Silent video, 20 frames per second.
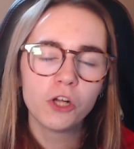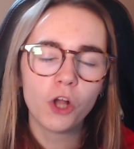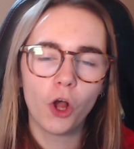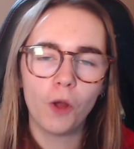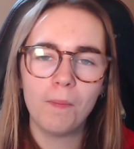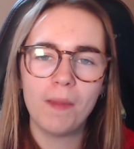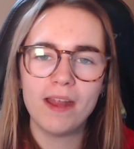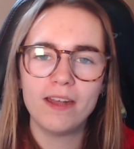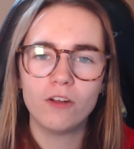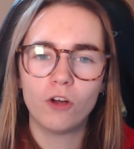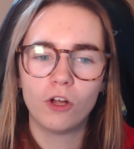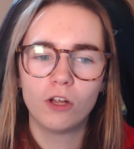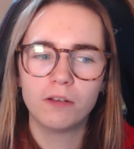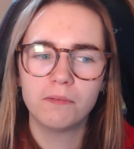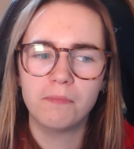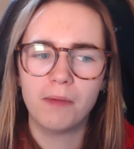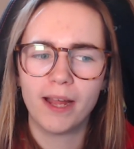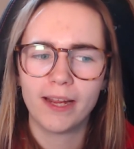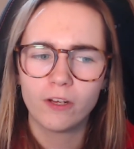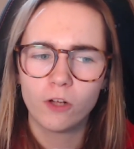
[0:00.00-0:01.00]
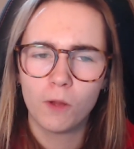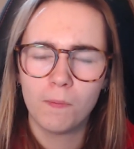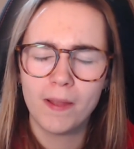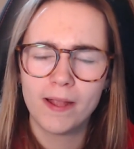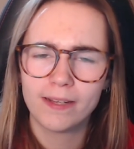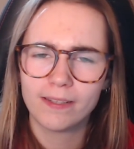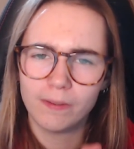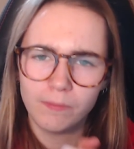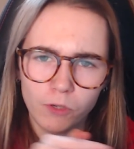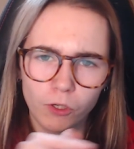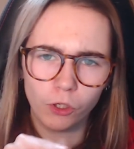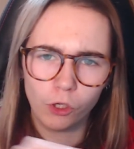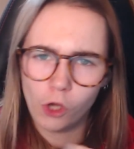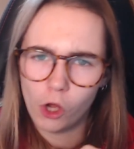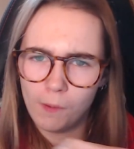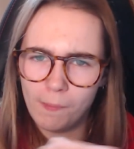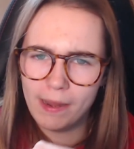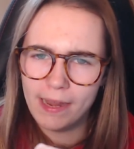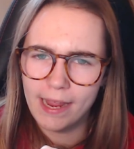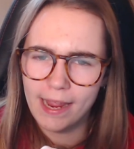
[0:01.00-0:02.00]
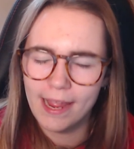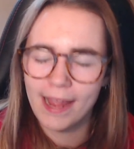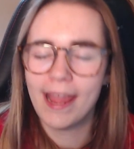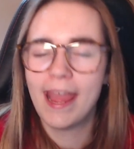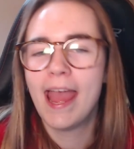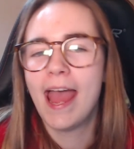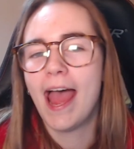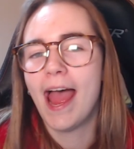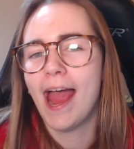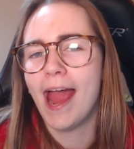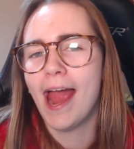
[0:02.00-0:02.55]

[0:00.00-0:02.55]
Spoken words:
comment on my comment, because I'm going to comment it,